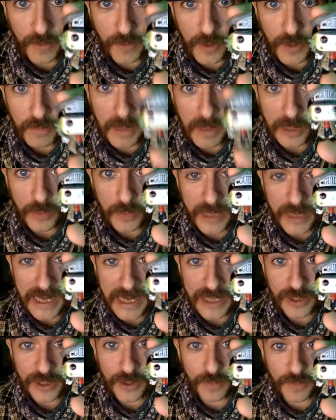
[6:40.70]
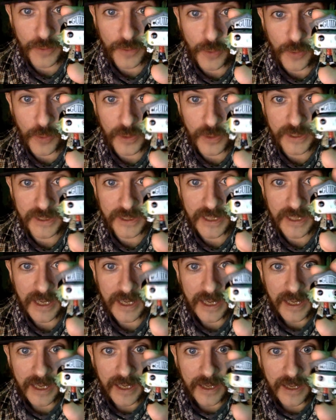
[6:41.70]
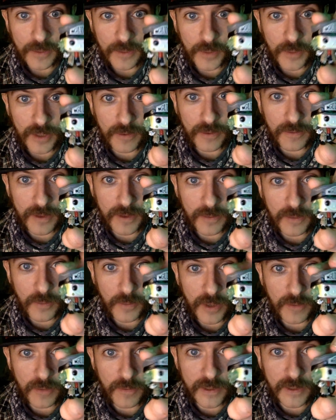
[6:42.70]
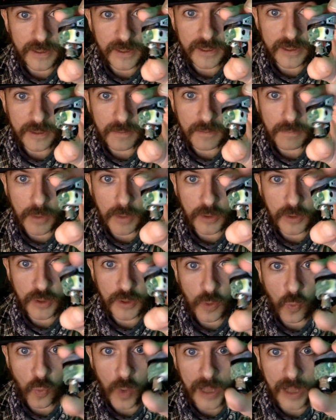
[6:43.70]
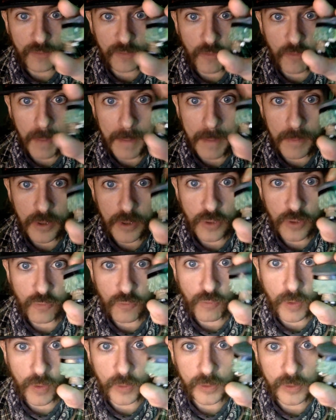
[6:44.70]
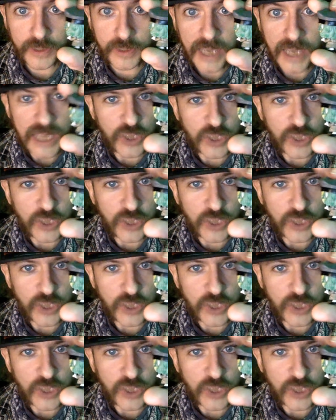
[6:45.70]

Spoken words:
film. Michael Keaton, of course, one of his most well-remembered roles.